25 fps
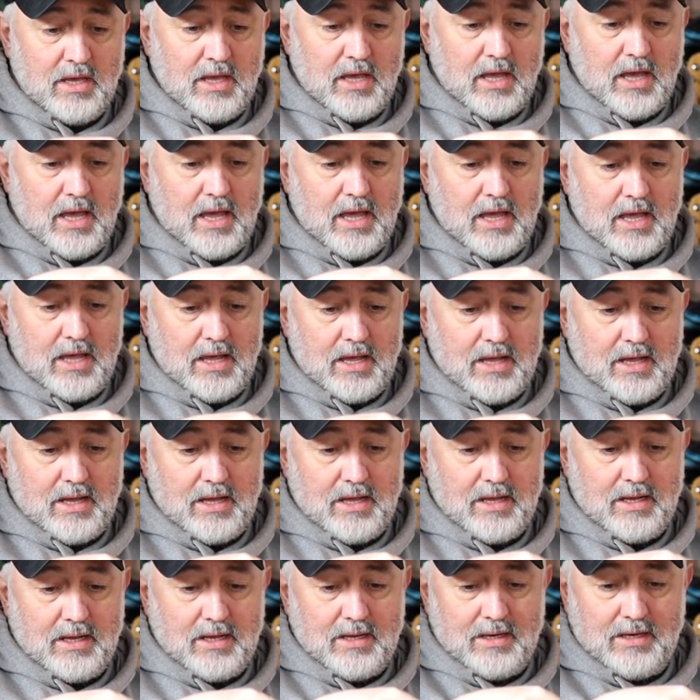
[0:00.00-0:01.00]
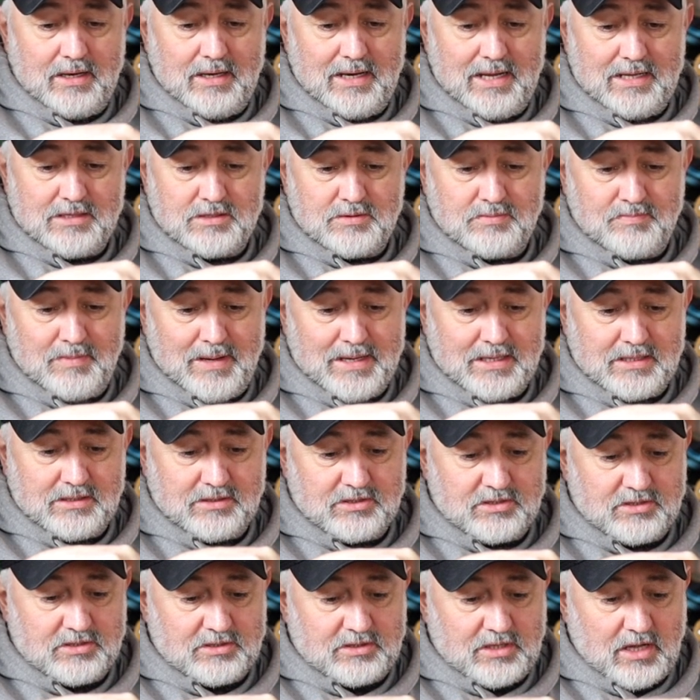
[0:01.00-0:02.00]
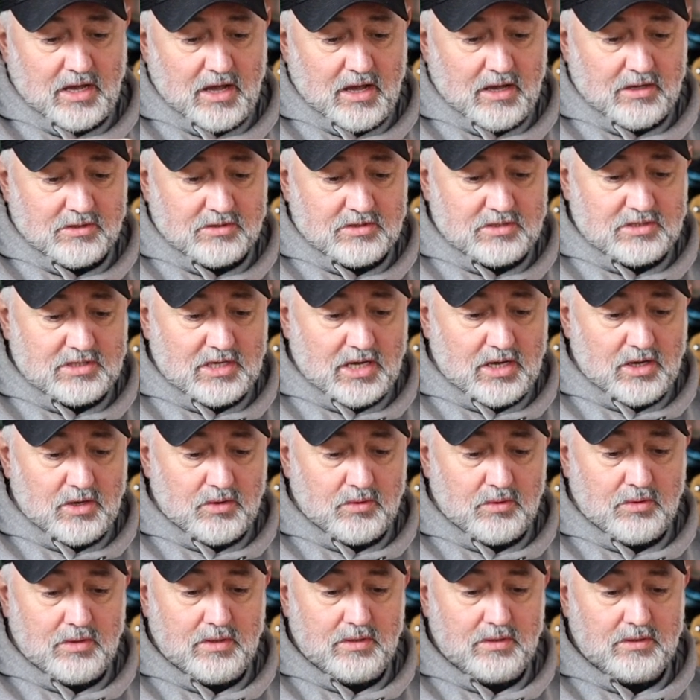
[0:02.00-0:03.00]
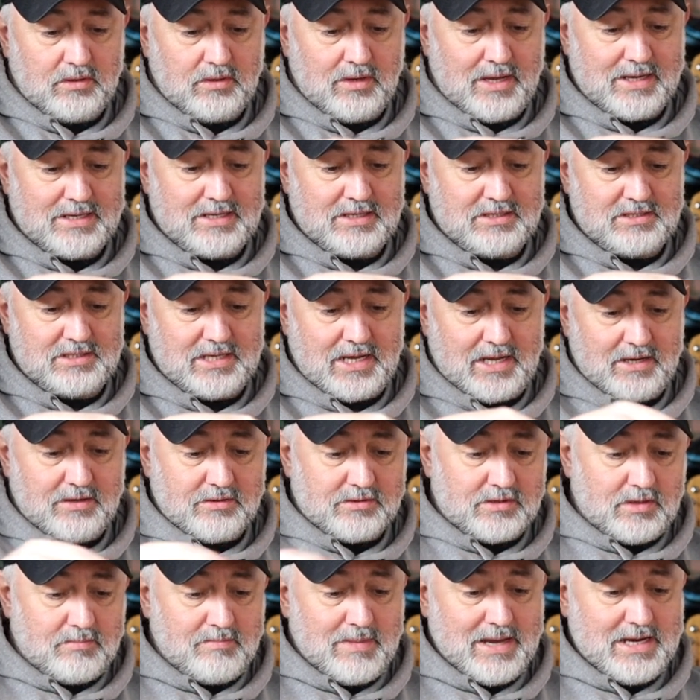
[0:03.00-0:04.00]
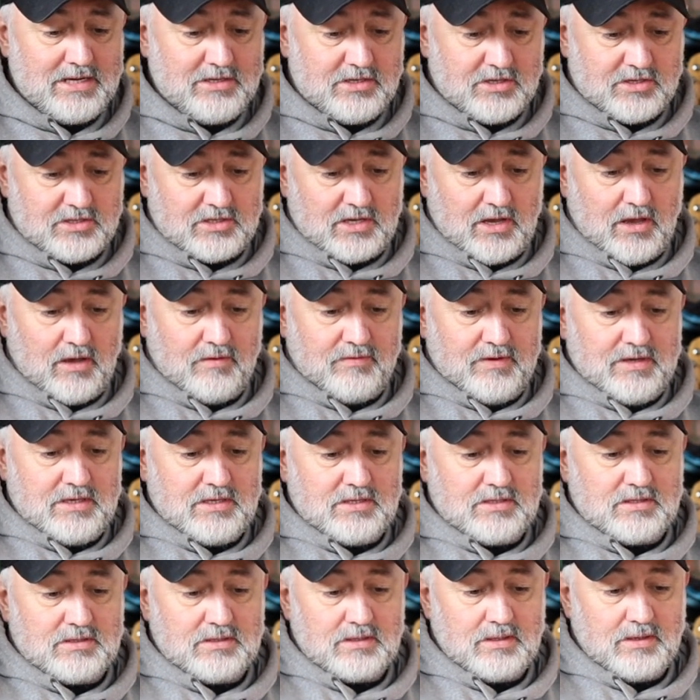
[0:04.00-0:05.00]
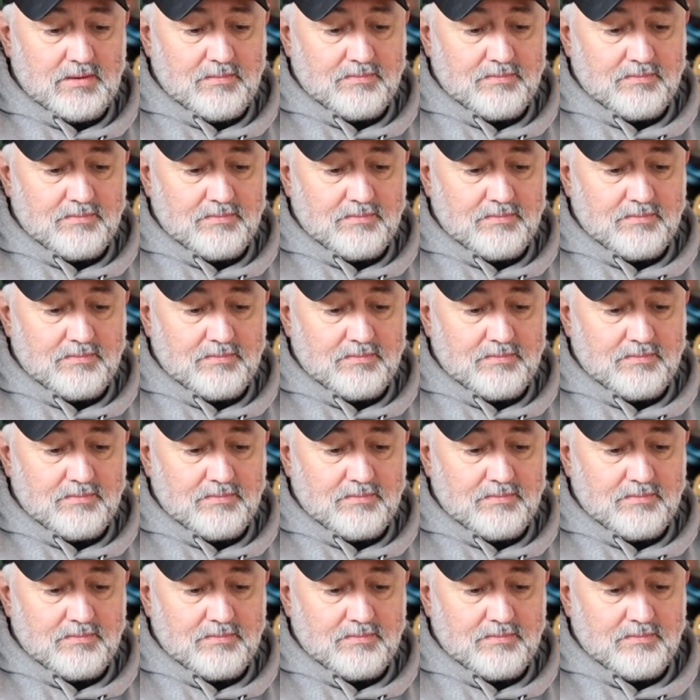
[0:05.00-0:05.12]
Let's make a start. So, like I said, it's a major service.